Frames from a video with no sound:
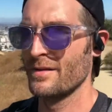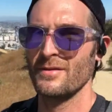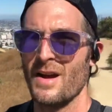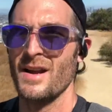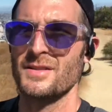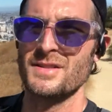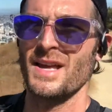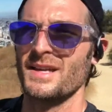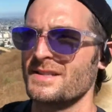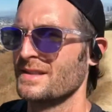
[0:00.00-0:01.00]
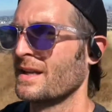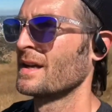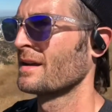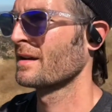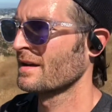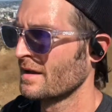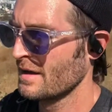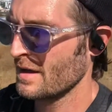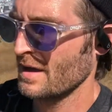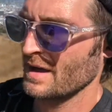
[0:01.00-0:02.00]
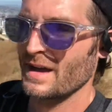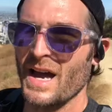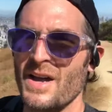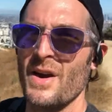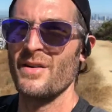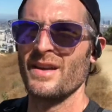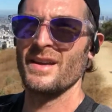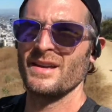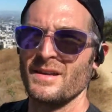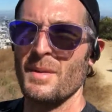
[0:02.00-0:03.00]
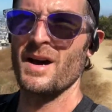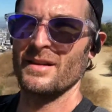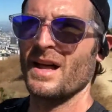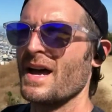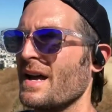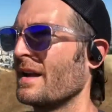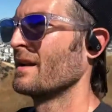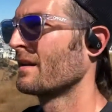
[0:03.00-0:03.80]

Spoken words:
rattlesnakes and coyote and mountain lion and